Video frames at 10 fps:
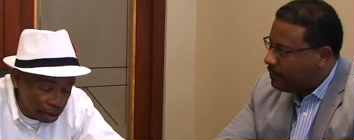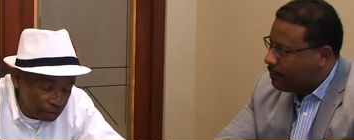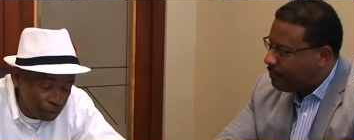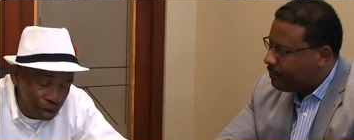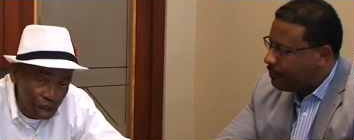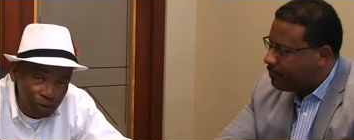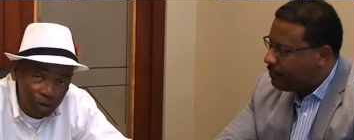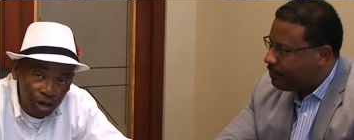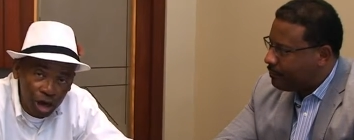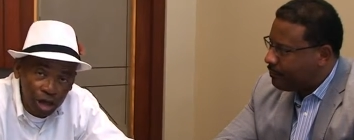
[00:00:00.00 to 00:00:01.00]
Speaker 1: But he's been
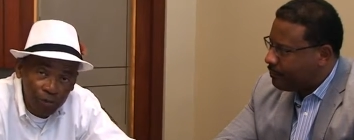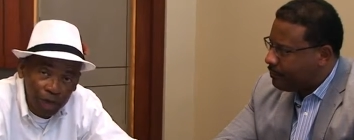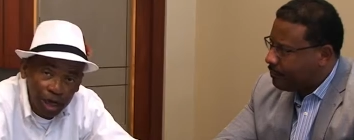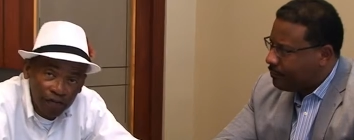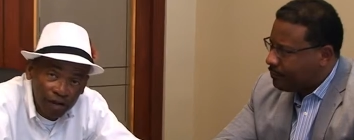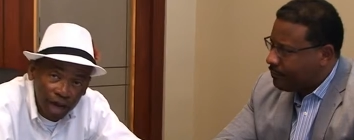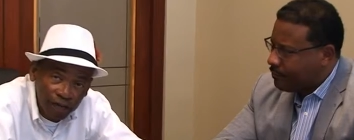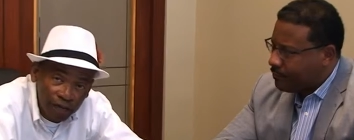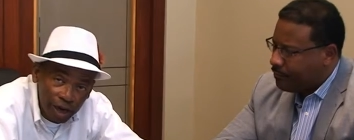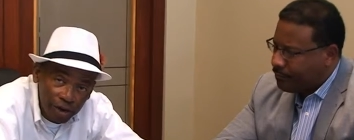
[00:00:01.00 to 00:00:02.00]
talking to me now for half an
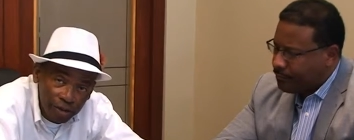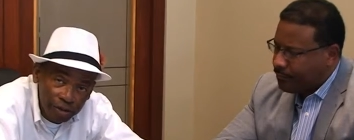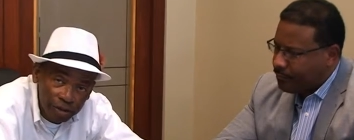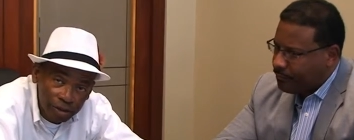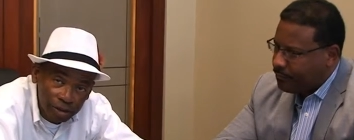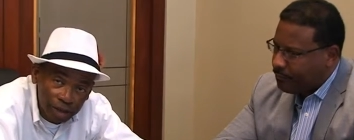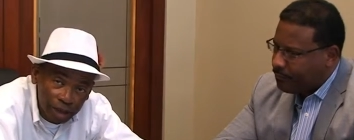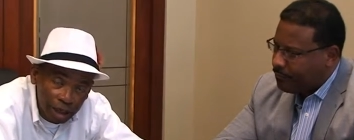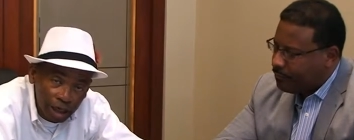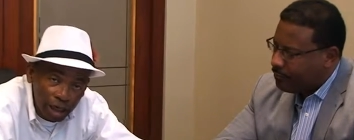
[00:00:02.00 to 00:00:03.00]
hour.
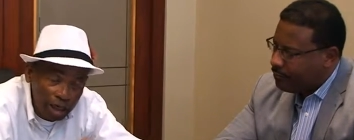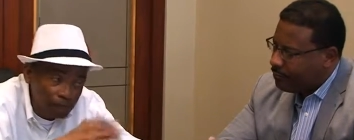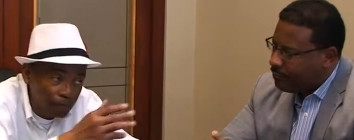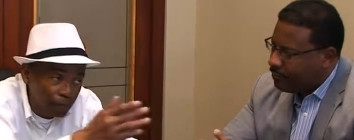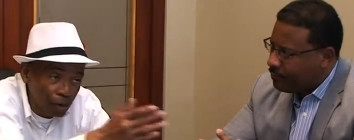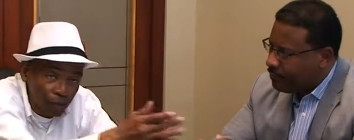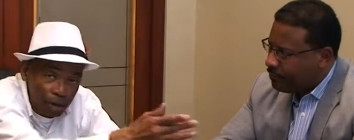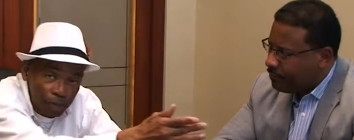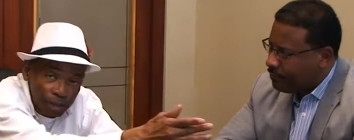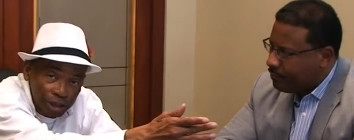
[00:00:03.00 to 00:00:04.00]
He brought with him
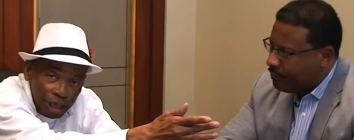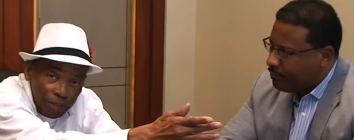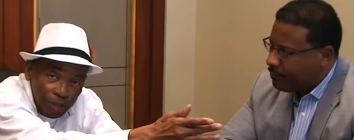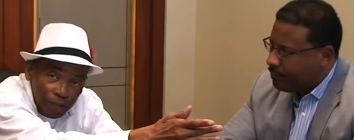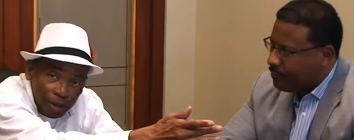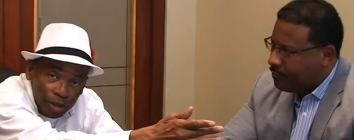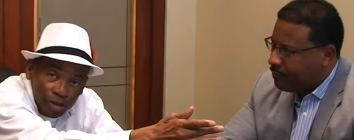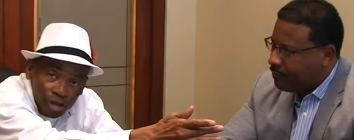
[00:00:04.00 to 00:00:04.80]
his campaign, you